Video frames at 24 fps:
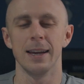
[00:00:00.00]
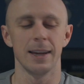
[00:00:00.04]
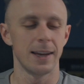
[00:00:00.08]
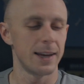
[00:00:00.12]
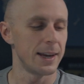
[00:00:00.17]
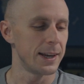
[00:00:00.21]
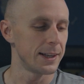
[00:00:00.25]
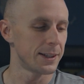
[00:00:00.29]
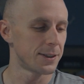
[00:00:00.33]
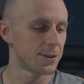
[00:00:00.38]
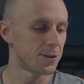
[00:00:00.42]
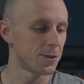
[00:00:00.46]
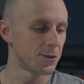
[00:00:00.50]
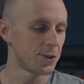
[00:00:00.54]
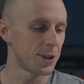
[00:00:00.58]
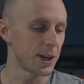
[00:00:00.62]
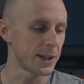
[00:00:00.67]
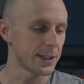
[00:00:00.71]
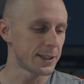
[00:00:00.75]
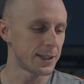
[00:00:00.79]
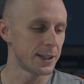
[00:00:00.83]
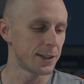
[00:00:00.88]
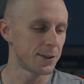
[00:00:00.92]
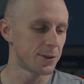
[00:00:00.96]
it's
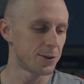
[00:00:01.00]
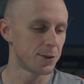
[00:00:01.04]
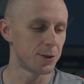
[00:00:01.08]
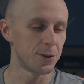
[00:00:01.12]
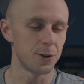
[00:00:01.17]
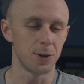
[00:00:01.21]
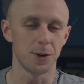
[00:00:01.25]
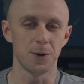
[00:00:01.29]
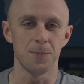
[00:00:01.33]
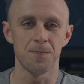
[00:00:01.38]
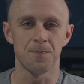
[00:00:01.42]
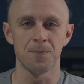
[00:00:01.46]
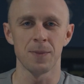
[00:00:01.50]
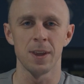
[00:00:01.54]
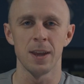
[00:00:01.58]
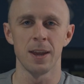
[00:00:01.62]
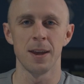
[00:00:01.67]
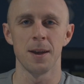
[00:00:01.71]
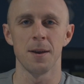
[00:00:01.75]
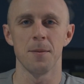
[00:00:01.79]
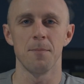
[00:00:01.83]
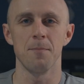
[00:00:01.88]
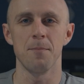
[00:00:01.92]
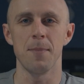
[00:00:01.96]
suggested to
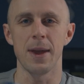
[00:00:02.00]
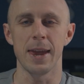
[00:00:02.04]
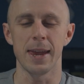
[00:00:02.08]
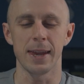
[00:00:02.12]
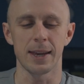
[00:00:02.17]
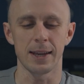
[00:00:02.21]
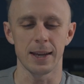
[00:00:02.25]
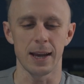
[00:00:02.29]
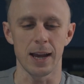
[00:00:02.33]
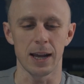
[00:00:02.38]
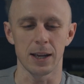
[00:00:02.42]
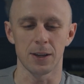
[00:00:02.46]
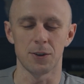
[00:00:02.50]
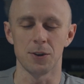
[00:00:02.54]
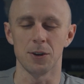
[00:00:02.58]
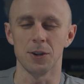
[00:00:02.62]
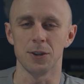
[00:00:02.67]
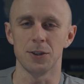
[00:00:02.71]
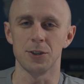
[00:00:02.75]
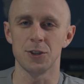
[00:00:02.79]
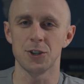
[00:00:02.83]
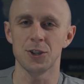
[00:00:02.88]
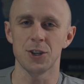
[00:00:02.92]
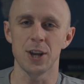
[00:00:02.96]
make a
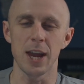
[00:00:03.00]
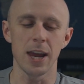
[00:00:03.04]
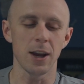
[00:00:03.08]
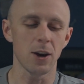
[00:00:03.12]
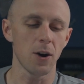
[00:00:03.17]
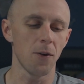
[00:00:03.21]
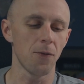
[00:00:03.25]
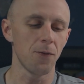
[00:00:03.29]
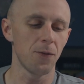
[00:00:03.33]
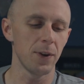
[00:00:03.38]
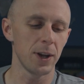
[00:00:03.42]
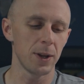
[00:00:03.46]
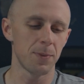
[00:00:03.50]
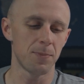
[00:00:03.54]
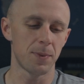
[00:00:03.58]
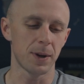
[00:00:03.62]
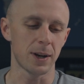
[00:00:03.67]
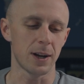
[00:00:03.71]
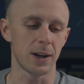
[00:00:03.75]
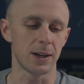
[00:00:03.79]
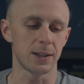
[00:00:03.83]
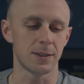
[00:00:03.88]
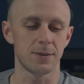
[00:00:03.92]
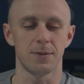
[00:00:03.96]
good shake of it
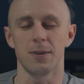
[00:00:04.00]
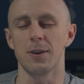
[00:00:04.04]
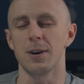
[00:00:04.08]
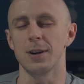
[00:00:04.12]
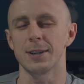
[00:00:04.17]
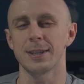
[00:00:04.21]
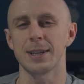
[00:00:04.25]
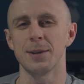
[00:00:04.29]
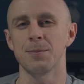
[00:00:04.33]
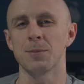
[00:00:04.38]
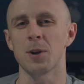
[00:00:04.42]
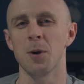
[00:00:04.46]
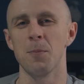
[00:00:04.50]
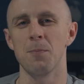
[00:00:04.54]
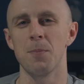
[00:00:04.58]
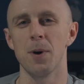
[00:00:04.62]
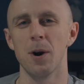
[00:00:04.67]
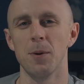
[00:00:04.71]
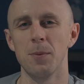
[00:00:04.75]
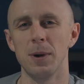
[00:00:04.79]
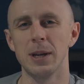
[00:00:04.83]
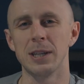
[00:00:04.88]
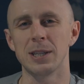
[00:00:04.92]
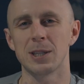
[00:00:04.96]
because there are some
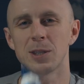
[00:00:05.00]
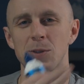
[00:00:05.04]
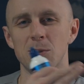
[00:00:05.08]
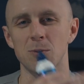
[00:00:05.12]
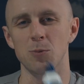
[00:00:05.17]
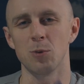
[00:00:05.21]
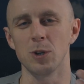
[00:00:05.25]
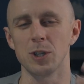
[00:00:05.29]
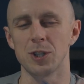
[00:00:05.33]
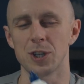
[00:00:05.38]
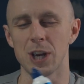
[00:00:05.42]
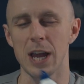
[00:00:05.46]
components which